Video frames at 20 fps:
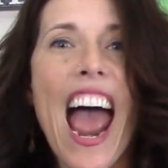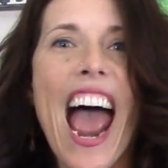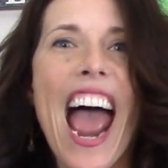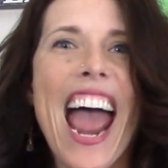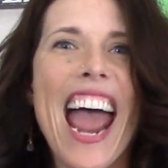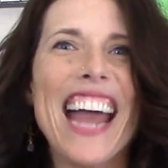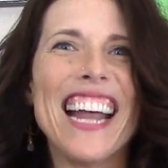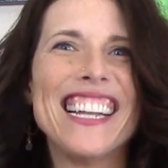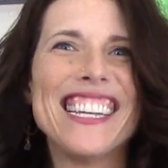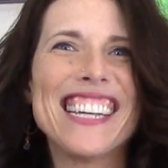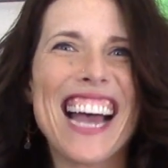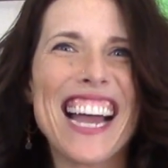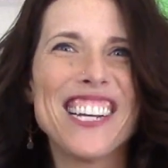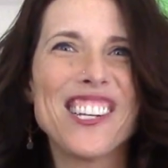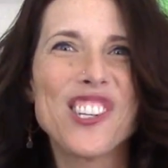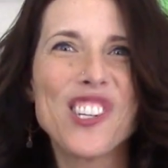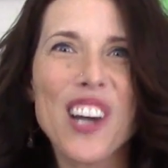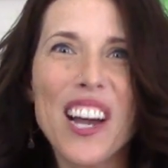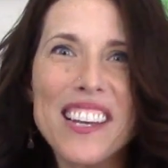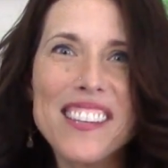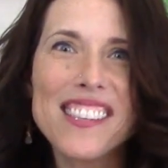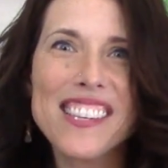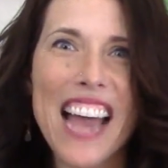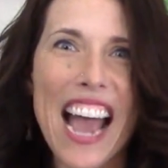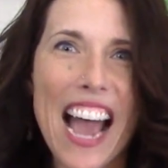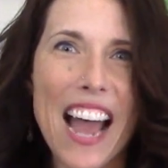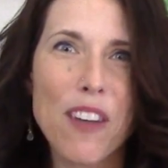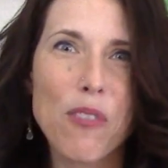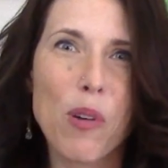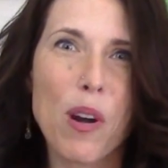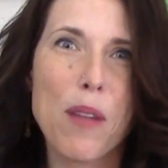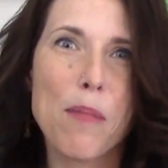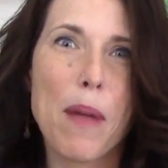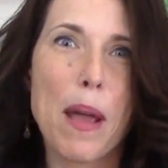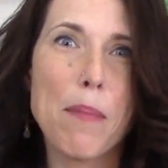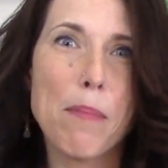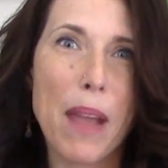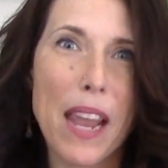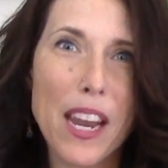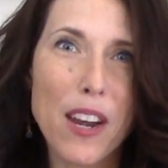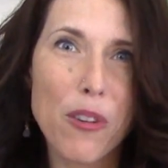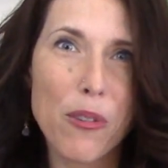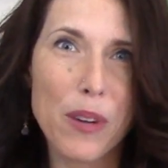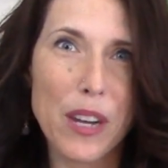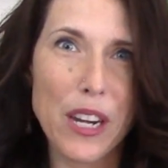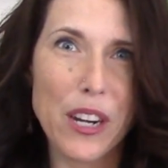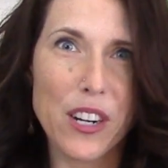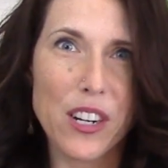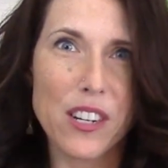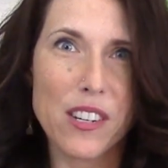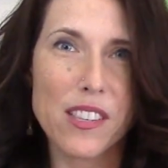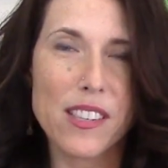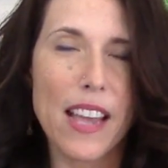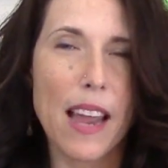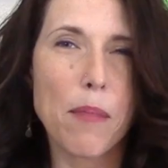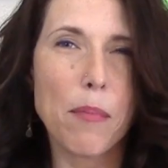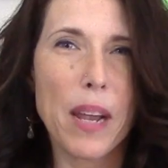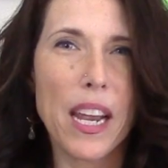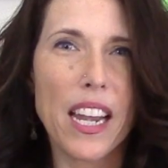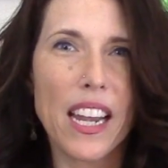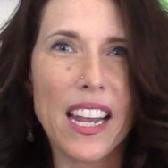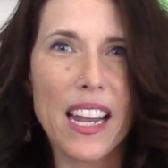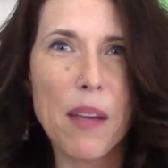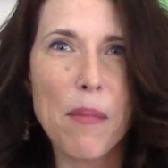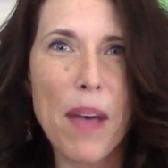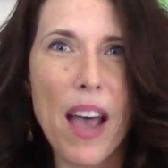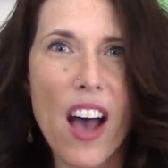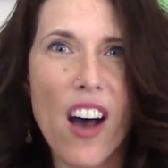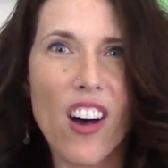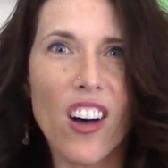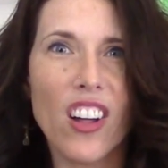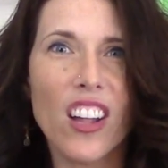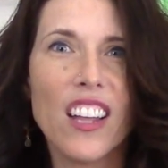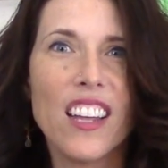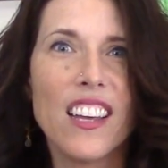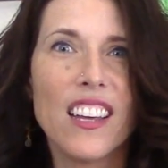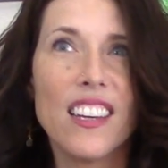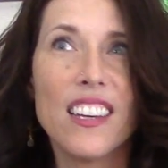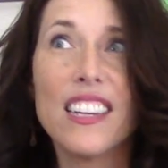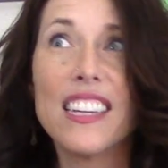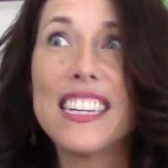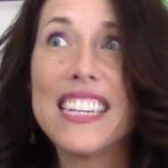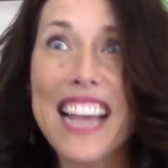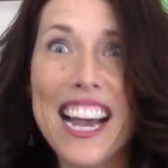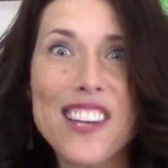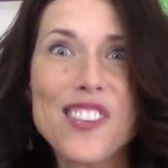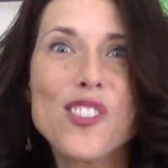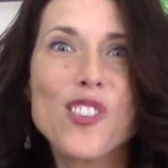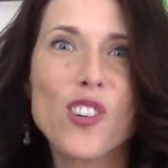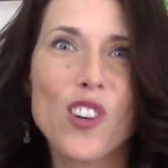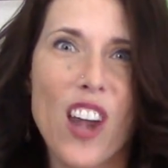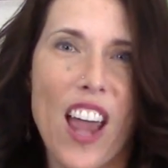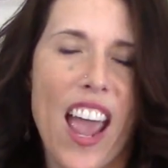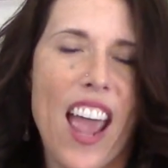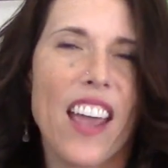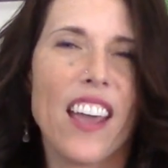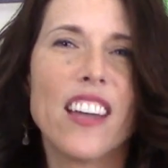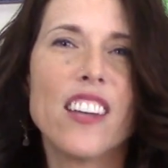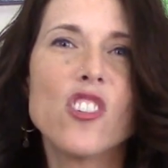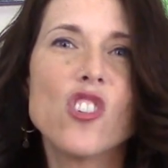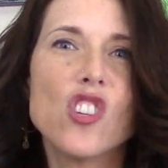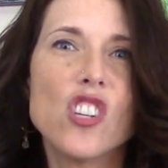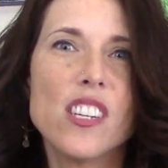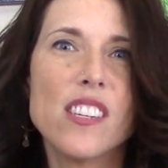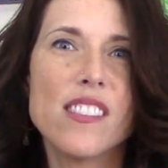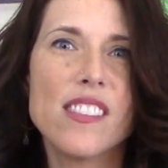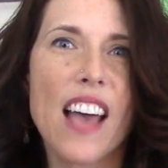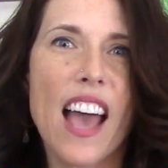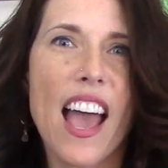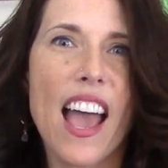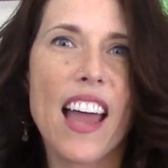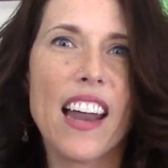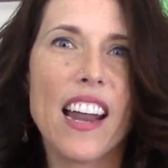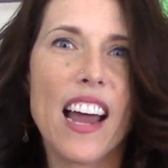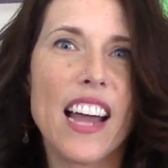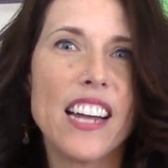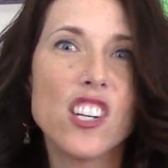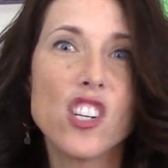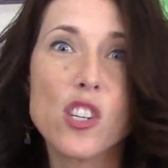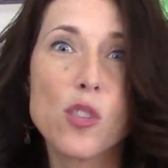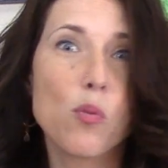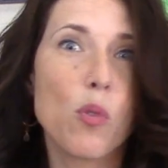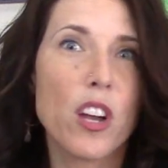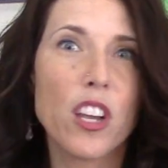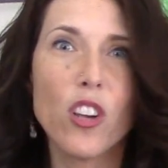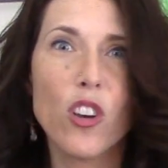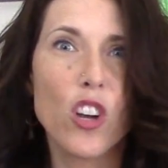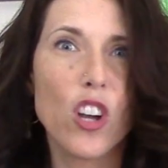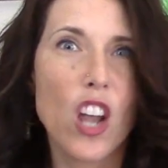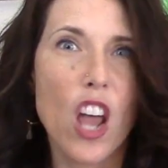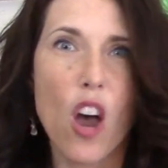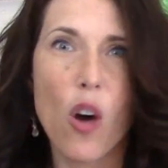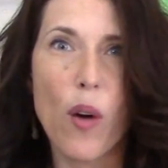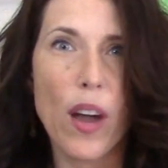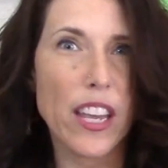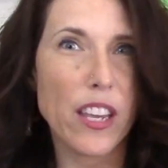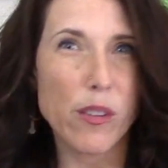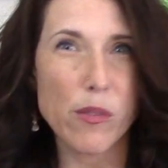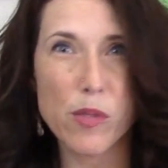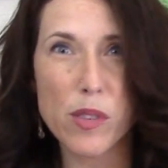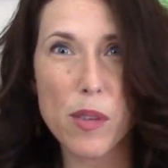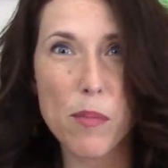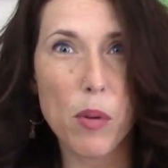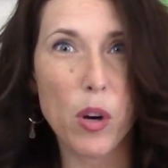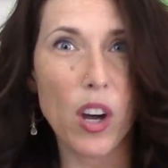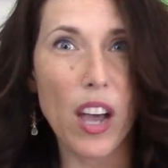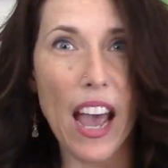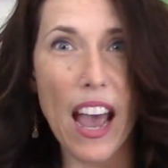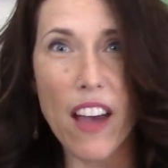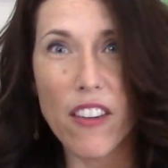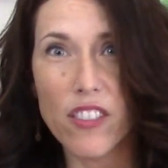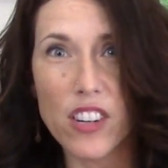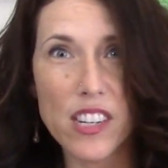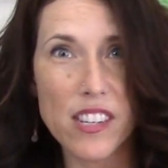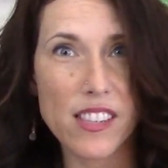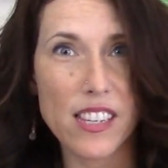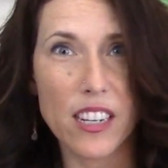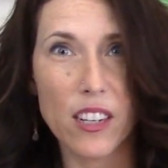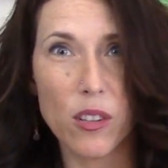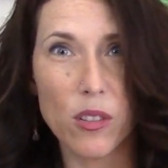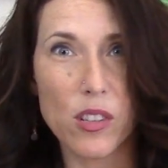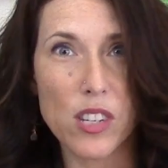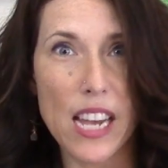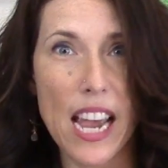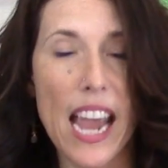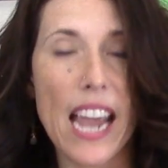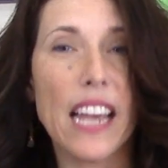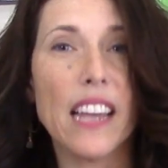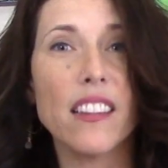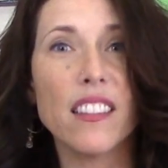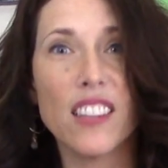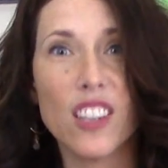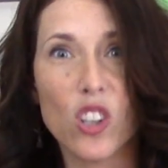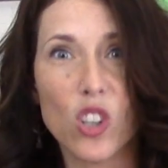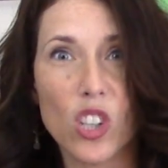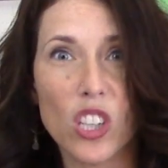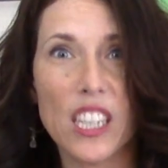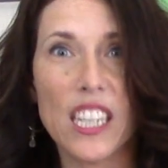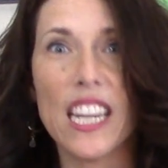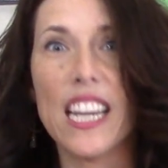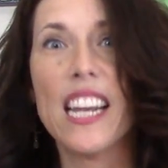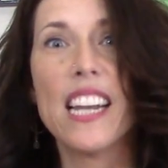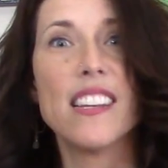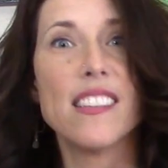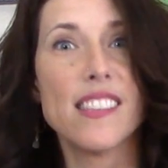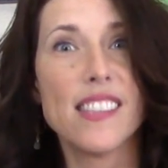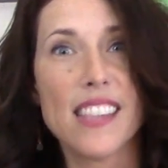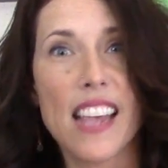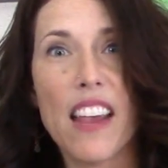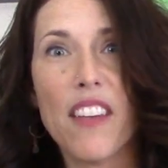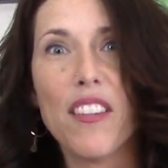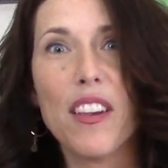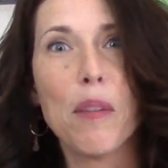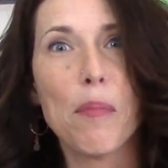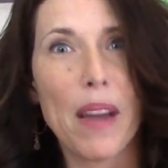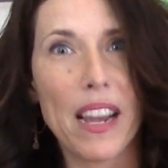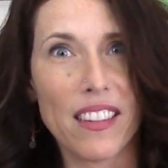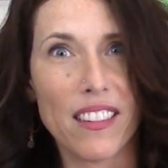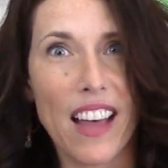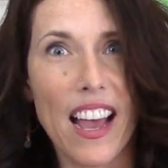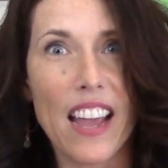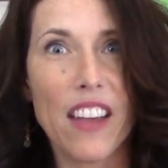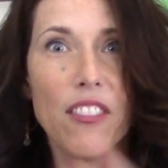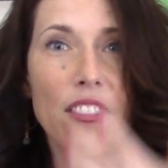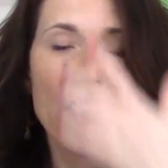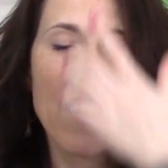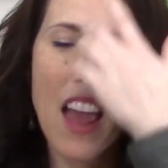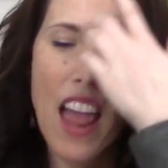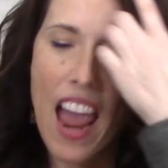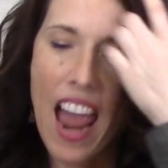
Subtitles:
And I just had one of my beta readers send me an email yesterday, and she said, I just want you to know I use the book every single day, and literally it is saving my life.